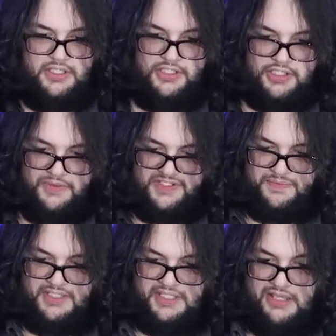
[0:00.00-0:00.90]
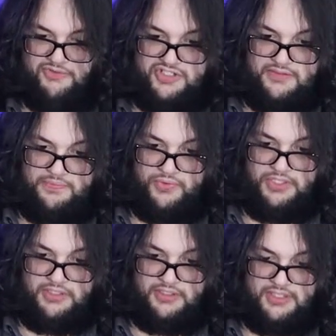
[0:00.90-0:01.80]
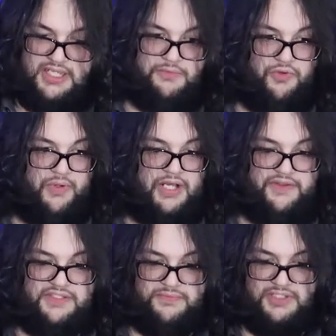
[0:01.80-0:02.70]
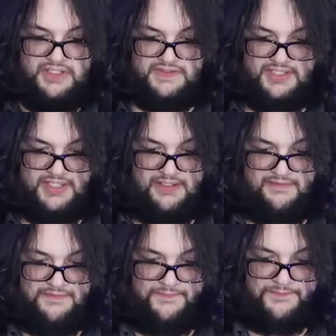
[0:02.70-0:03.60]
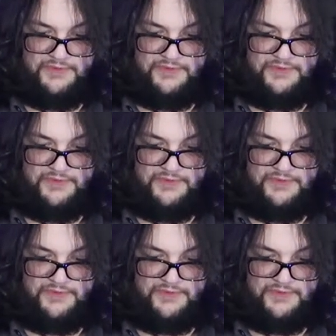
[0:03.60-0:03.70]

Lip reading: USB cable, which is a pretty long cable. Wow, that's pretty nice to have.